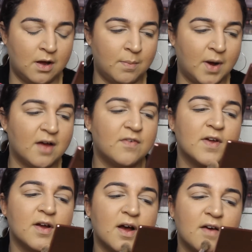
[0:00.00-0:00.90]
But I
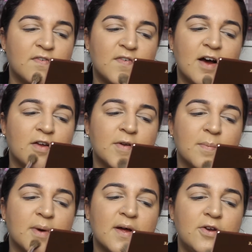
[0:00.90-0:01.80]
think I found
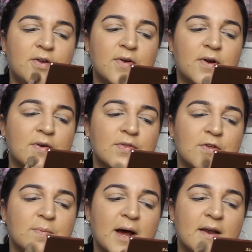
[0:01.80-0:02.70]
my new
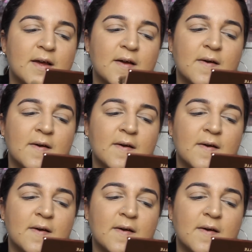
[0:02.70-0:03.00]
go-to palette.